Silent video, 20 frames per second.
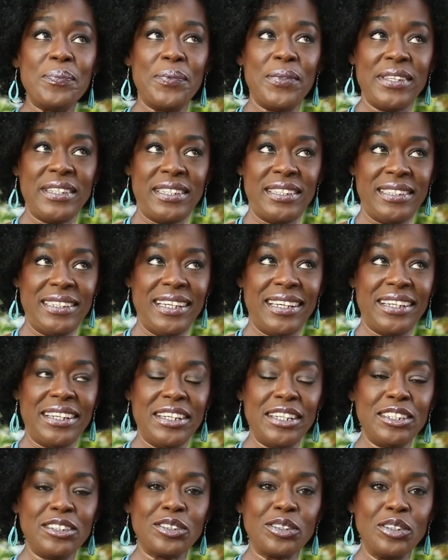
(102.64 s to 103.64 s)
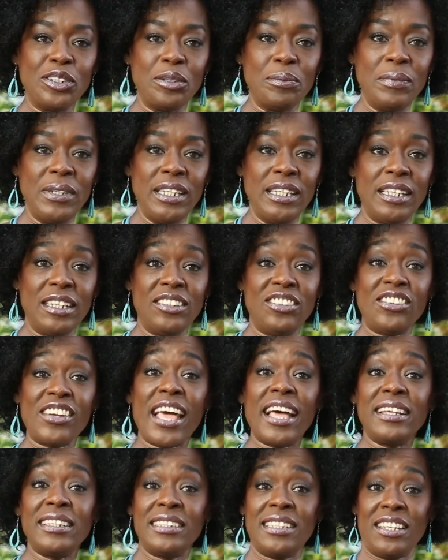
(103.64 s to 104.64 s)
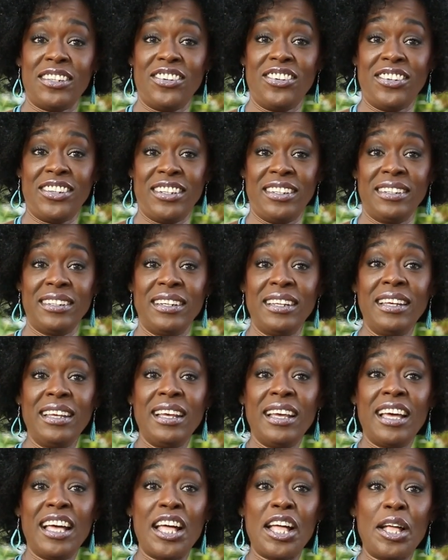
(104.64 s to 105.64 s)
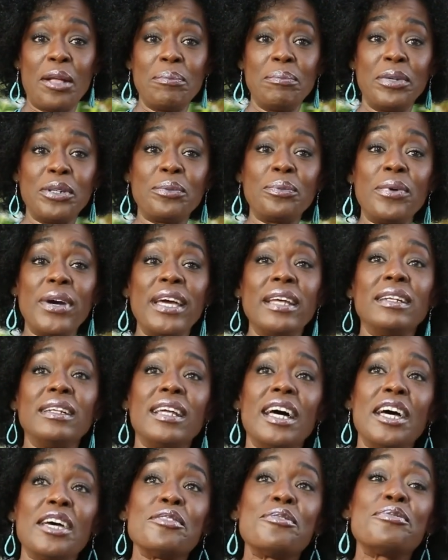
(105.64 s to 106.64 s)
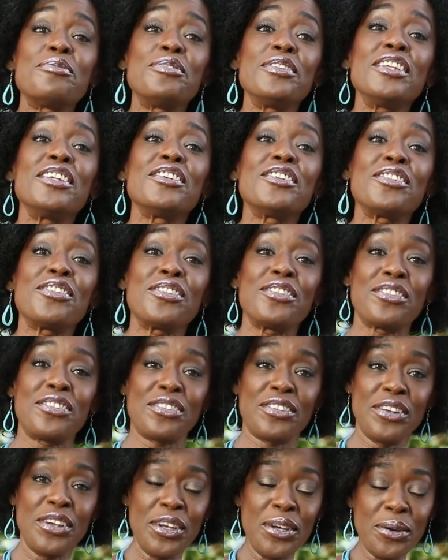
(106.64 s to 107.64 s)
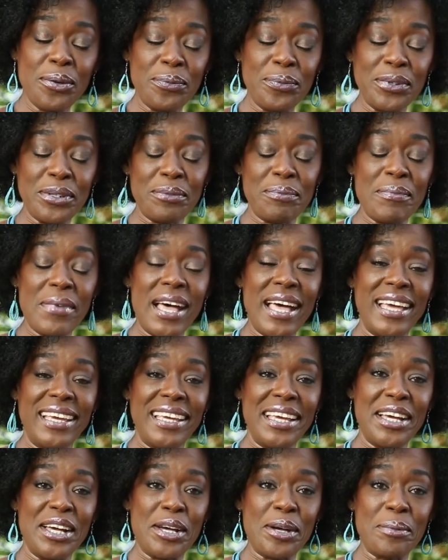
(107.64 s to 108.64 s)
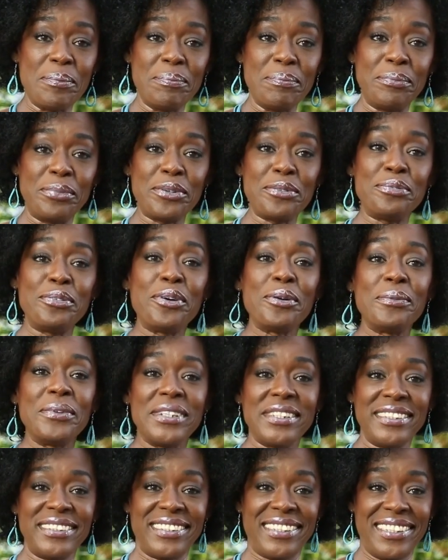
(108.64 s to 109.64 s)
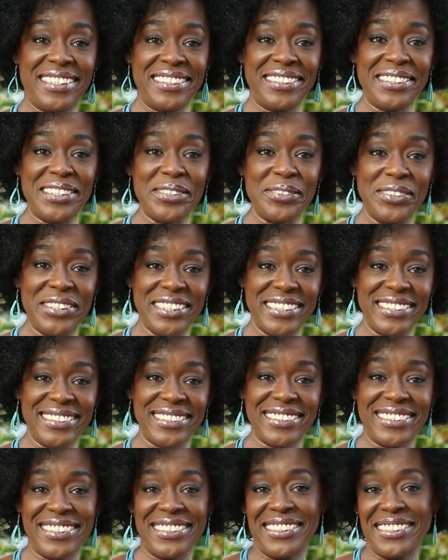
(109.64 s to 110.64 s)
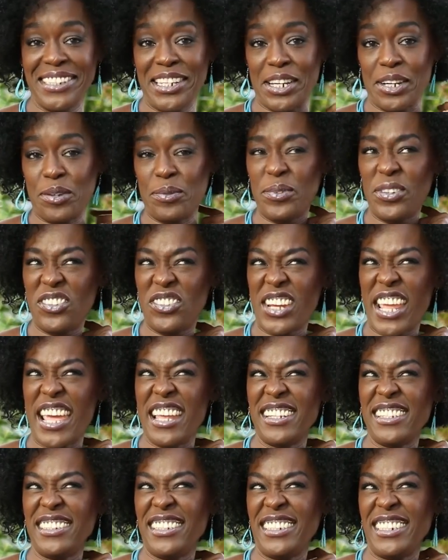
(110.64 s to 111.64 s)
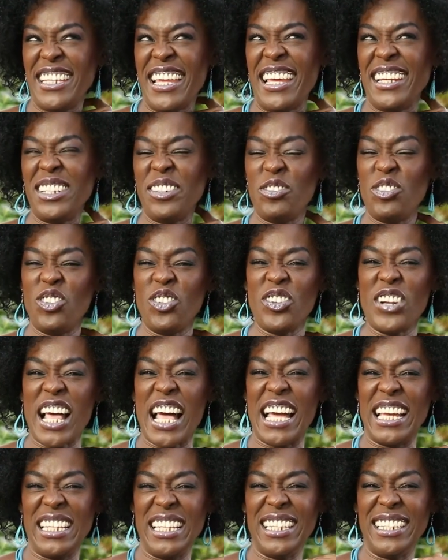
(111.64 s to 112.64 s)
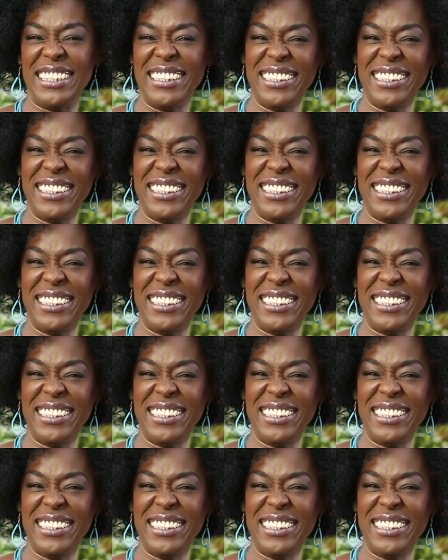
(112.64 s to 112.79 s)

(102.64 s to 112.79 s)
this year it's going to be a jazz session. But when I finish with my performance series this year, which ends at the end of July.